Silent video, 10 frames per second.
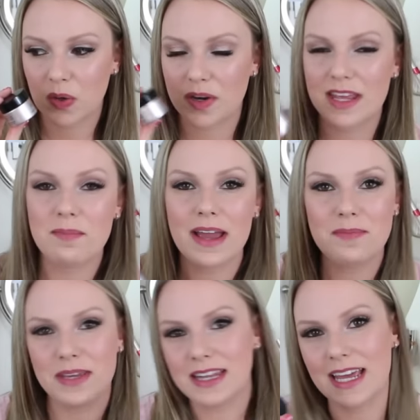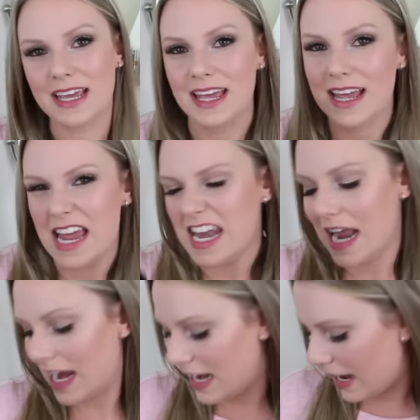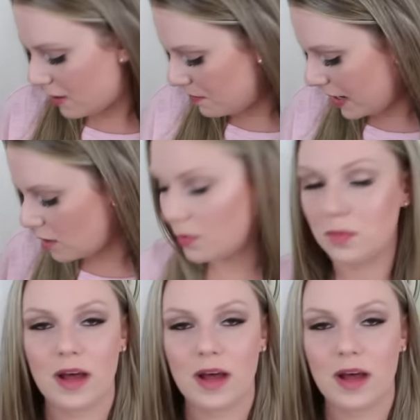or they might be like neck and neck comparable,